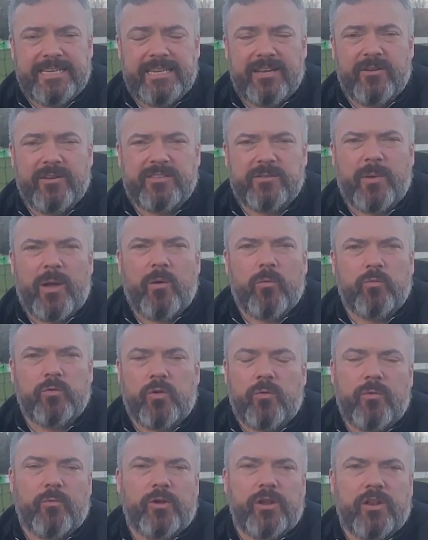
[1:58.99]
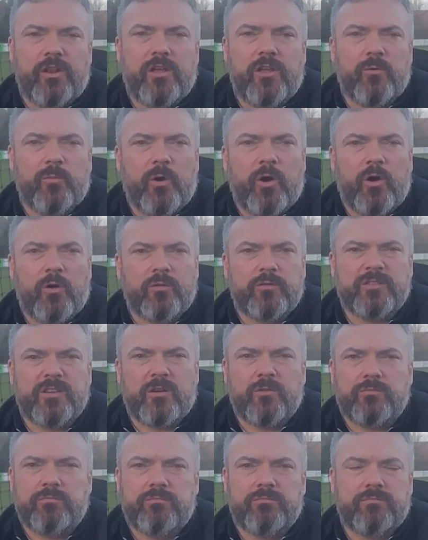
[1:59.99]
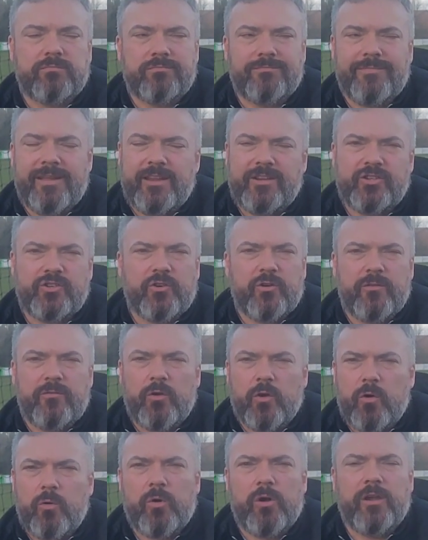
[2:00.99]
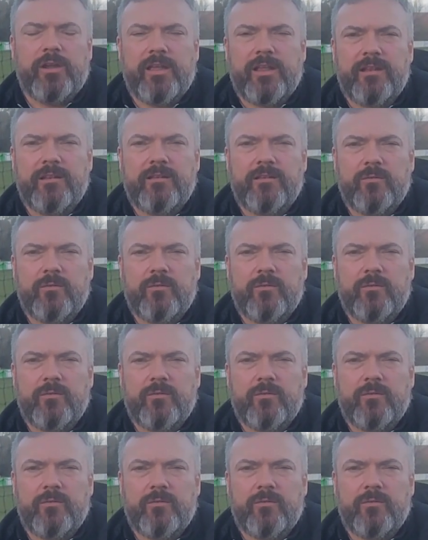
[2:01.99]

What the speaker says: it's about doing what you do, but also make sure if you're working